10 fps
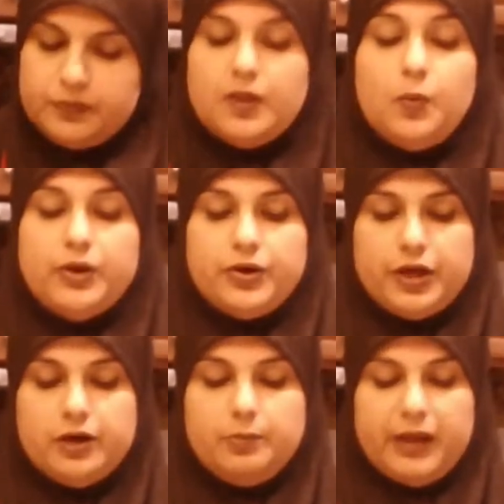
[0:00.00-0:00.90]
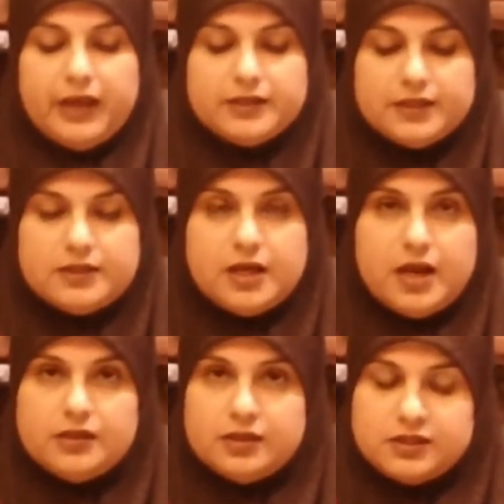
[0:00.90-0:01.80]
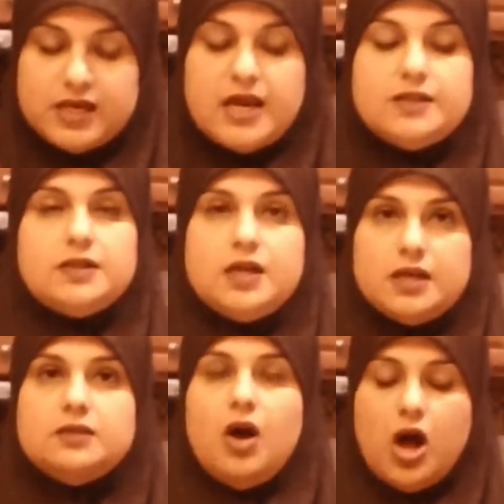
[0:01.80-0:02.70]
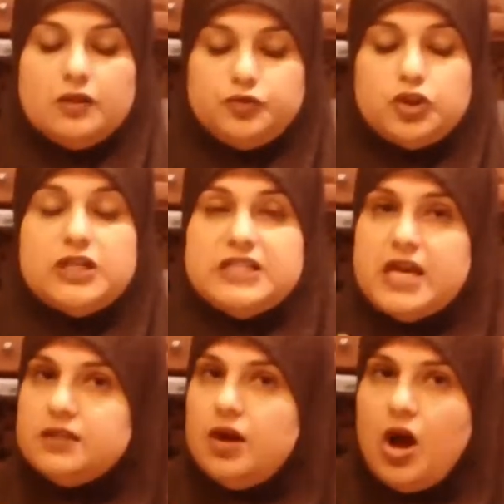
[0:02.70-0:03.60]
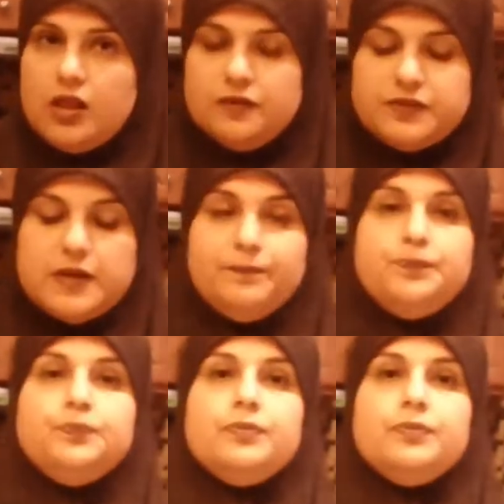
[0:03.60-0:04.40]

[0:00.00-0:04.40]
the winner here because it, it the taste is the olives. You can taste the olives.